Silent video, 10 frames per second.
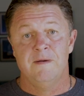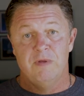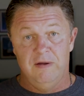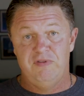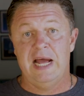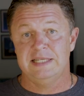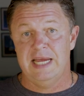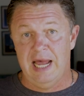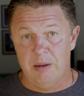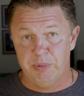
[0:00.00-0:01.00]
If that's
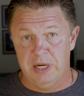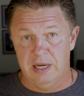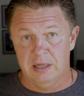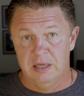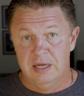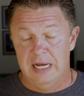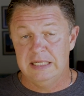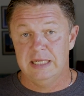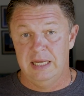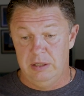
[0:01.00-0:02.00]
happening
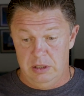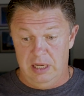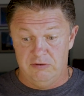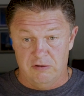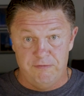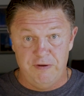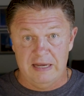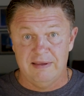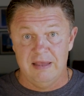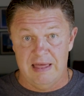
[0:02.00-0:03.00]
and it's
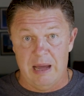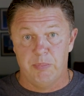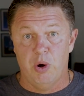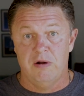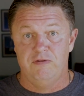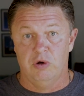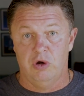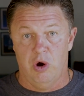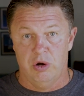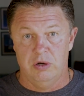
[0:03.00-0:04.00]
affecting that part of your
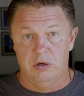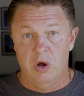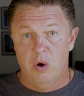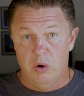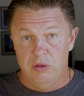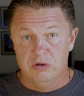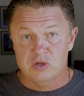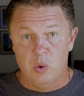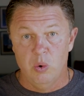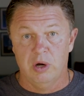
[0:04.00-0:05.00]
garden or those
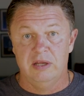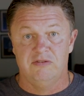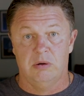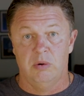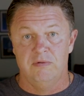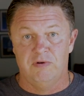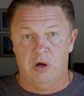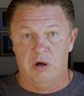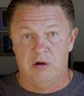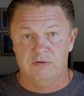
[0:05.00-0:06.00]
organs that are
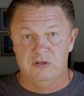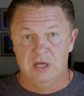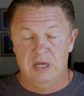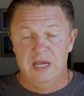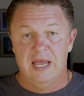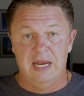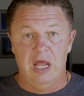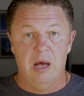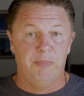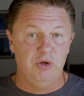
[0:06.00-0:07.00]
involved in
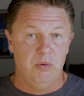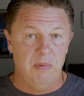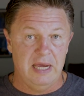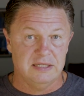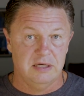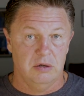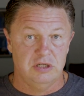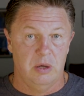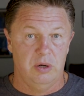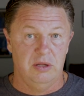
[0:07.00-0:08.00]
helping you make
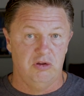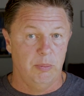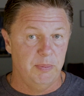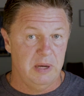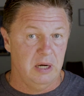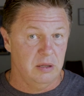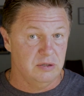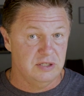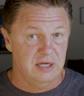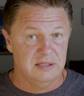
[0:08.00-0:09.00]
serotonin and dopamine and all
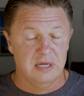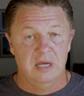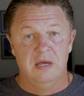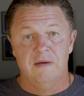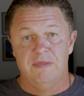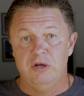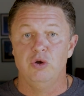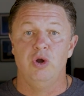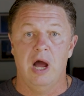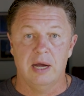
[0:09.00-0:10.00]
those things, then you're
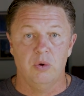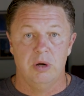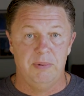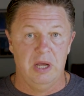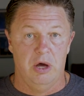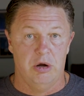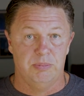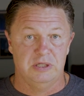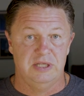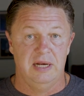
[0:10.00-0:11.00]
not going to be
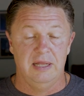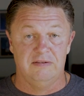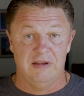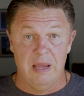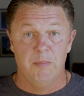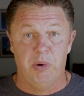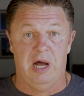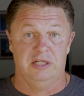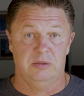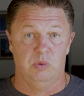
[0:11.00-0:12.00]
100%. It's
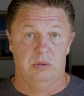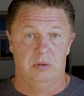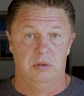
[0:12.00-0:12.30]
impossible.